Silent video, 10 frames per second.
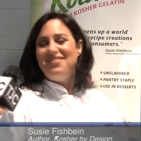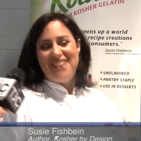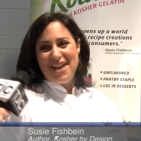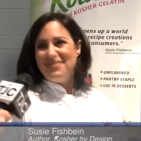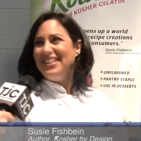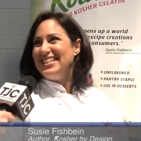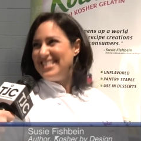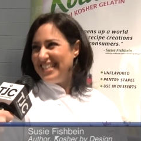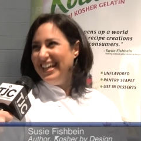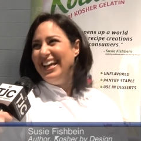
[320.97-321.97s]

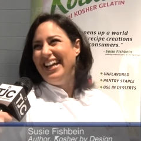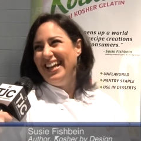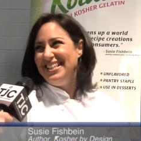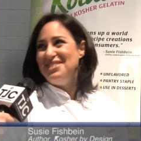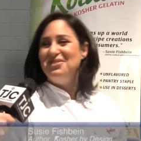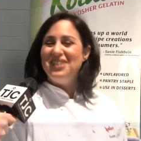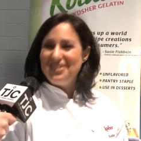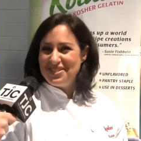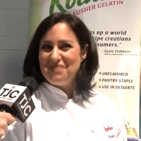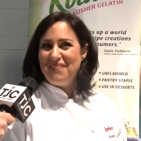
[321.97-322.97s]
Fabulous. 2
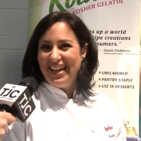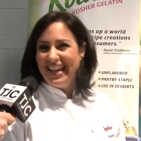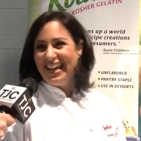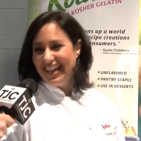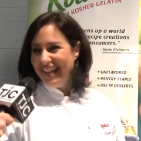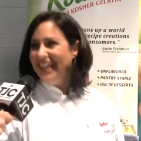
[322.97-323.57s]
years in the making.